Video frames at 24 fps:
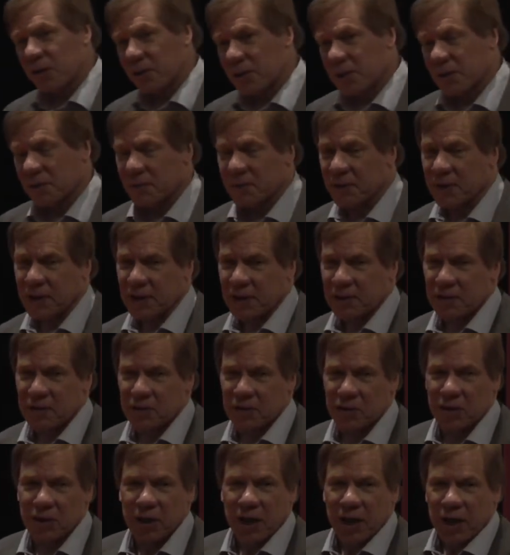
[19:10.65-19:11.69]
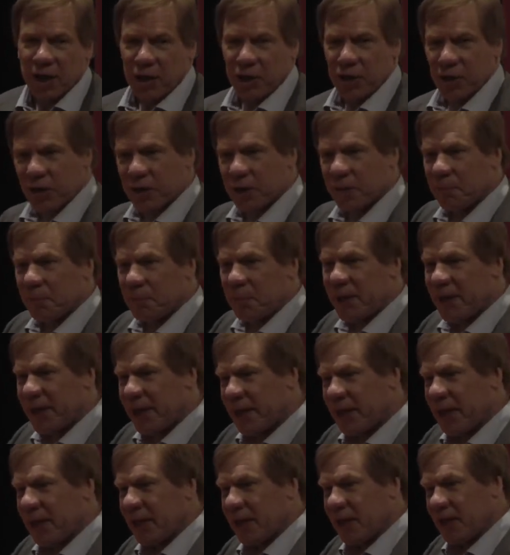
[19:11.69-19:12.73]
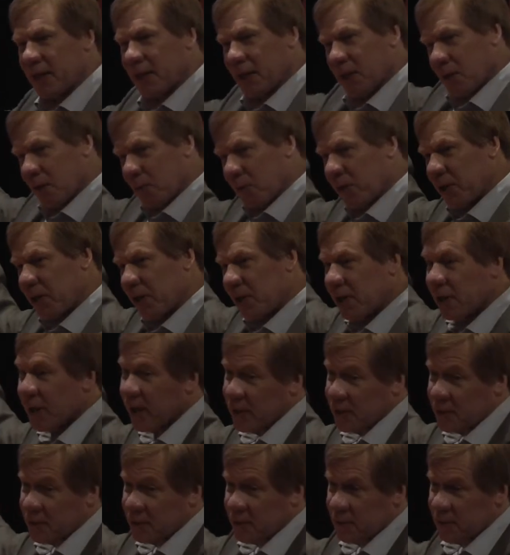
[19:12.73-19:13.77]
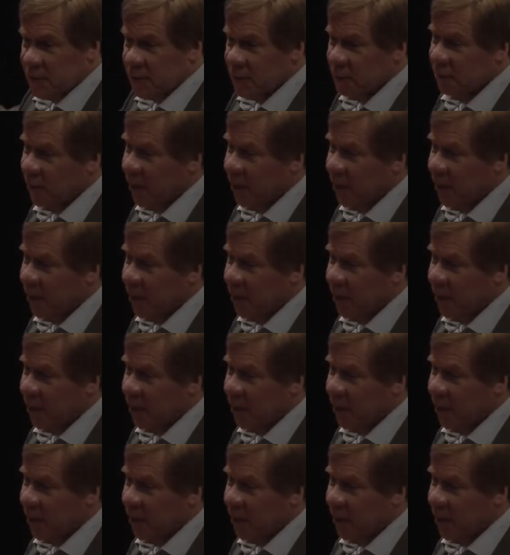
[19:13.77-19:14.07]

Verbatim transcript: sorts of things. And so you're competing with this in